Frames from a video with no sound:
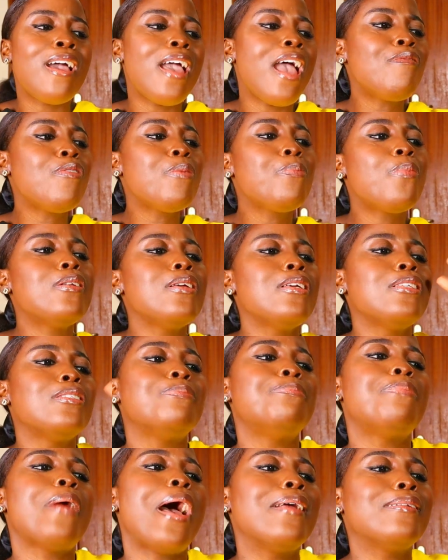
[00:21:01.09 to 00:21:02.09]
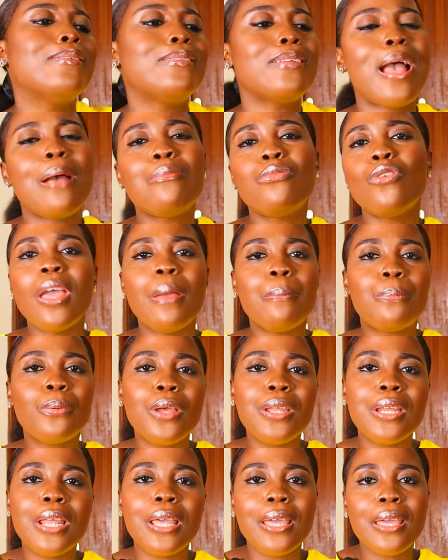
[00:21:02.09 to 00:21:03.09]
everybody is bad, I'm not
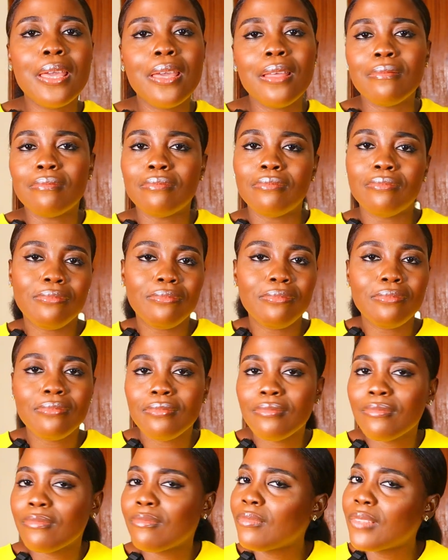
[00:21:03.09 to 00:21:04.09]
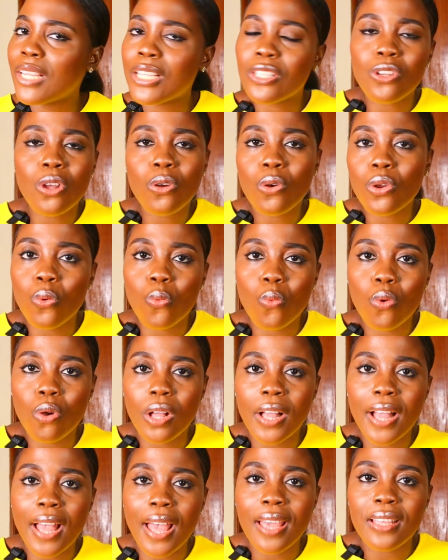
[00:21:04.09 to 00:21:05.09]
employing again. It's not gonna work,